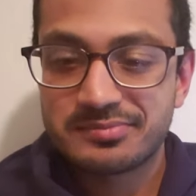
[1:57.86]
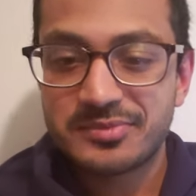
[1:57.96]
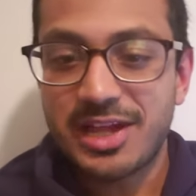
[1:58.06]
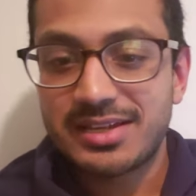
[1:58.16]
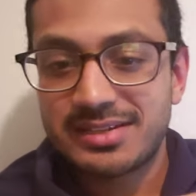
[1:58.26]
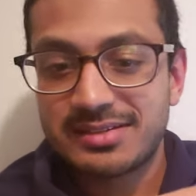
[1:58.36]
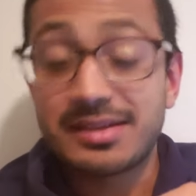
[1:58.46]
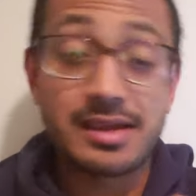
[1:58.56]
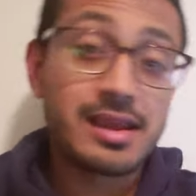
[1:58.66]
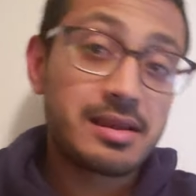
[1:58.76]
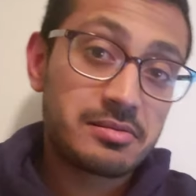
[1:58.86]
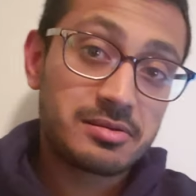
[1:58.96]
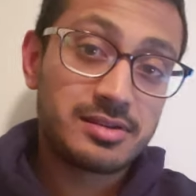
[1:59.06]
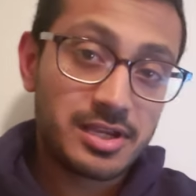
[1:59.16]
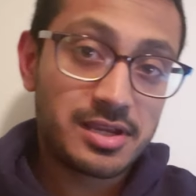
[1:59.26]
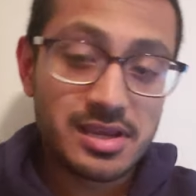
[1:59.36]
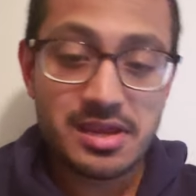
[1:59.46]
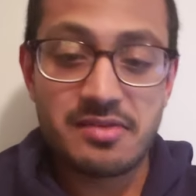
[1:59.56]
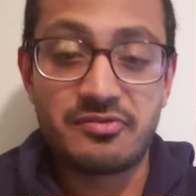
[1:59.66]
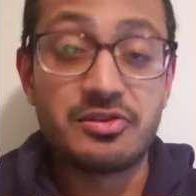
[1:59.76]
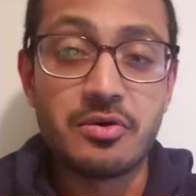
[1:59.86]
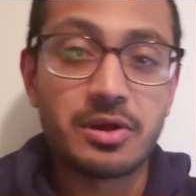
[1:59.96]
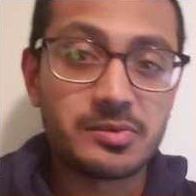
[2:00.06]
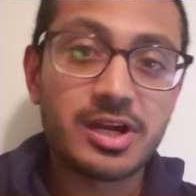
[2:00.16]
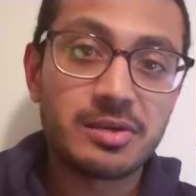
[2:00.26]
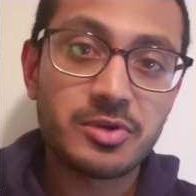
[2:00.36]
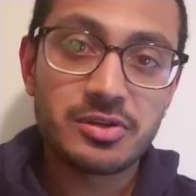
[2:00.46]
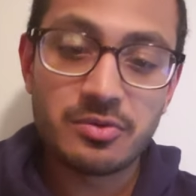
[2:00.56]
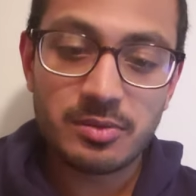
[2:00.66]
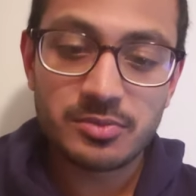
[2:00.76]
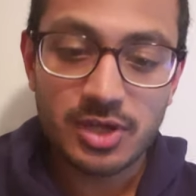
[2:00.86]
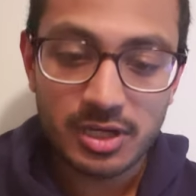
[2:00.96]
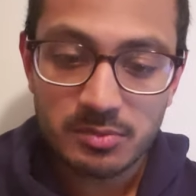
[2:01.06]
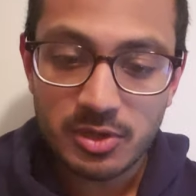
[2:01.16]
like, if you know what I'm talking about, you know what I'm talking